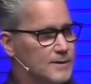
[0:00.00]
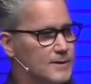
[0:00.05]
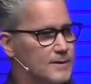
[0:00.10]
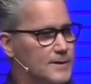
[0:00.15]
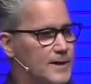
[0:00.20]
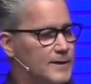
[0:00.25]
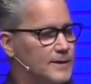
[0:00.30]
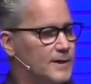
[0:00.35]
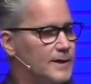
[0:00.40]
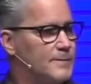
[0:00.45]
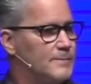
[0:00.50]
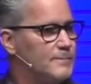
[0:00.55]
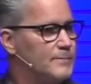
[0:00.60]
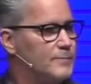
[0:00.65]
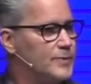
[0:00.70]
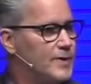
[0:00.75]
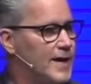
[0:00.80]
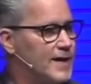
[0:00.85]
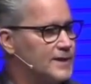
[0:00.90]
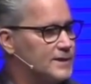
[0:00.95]
They
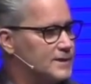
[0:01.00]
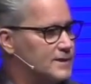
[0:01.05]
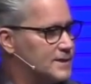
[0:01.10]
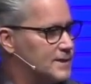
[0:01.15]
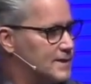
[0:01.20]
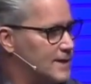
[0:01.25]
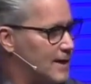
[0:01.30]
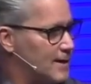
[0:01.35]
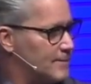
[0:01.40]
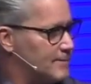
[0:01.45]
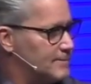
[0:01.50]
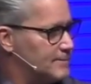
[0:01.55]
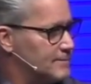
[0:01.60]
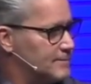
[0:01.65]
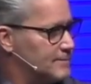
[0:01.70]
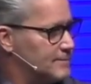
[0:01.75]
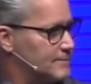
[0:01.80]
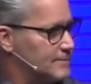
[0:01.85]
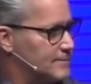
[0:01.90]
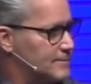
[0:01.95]
embraced them.
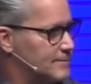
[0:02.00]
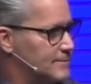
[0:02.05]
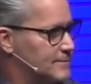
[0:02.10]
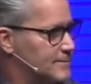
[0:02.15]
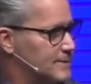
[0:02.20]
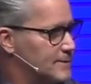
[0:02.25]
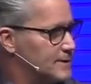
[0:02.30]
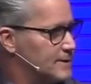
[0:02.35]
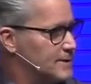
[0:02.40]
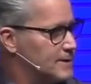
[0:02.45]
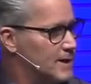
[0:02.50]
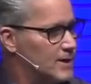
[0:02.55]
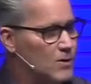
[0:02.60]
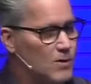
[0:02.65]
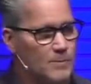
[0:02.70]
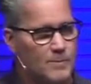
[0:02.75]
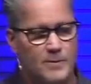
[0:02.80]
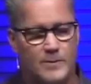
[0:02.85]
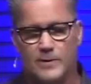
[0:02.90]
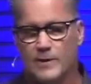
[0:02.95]
They
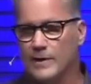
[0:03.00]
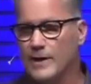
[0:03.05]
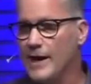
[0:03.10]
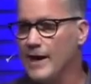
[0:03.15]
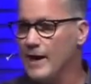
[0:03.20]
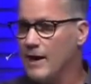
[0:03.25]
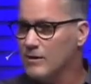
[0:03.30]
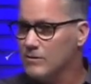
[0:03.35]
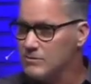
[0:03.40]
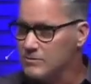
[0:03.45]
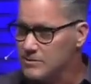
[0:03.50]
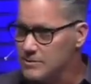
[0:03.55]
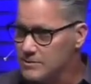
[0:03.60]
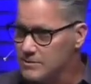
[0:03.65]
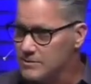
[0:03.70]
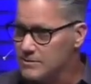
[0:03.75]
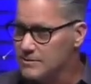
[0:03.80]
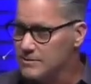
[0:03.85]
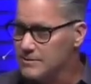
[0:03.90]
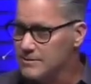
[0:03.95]
opened their
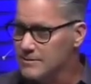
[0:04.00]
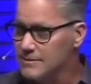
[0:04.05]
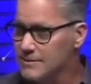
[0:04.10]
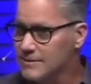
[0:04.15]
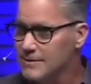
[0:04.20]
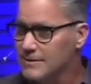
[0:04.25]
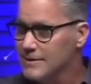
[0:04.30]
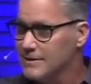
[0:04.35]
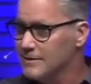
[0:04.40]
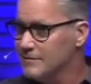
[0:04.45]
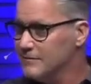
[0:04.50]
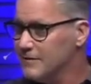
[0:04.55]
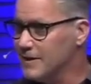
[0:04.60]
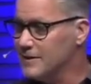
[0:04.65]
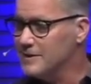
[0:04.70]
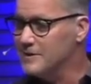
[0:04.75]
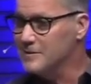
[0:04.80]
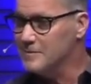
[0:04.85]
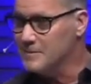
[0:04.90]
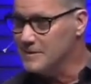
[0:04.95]
house,
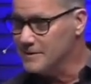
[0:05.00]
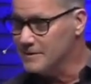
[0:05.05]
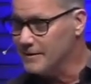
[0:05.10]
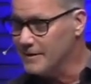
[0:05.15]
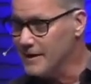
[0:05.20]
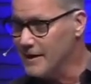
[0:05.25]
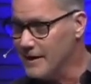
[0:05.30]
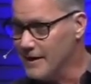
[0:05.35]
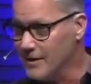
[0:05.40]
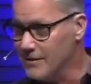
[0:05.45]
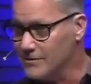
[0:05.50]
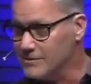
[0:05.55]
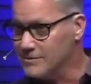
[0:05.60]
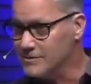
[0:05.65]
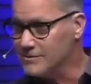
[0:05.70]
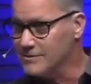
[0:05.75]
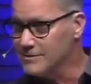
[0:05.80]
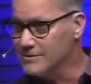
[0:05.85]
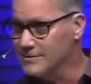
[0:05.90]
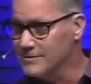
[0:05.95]
invited them in their
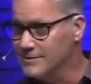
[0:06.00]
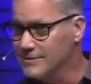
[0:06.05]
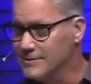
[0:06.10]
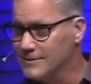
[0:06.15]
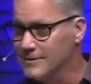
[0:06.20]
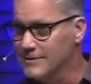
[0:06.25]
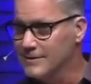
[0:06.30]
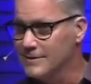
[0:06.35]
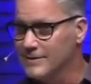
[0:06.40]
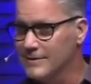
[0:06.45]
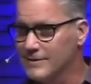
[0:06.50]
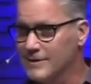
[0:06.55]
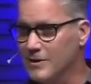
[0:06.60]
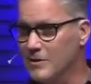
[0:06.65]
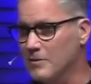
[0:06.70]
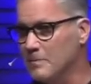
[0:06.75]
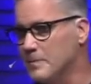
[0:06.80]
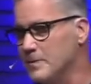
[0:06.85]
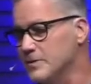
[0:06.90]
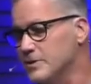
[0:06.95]
house. They
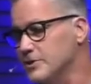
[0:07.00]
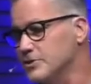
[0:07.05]
opened the